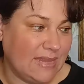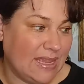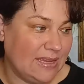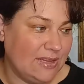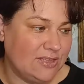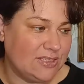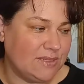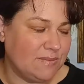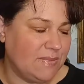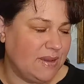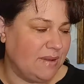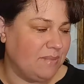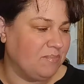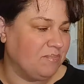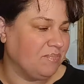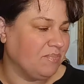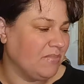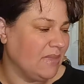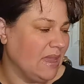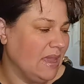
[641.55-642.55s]
Used them up.
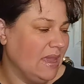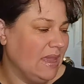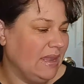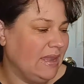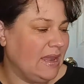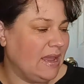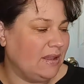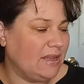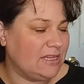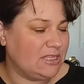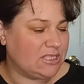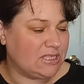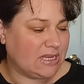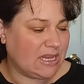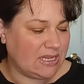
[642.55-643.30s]
Now let's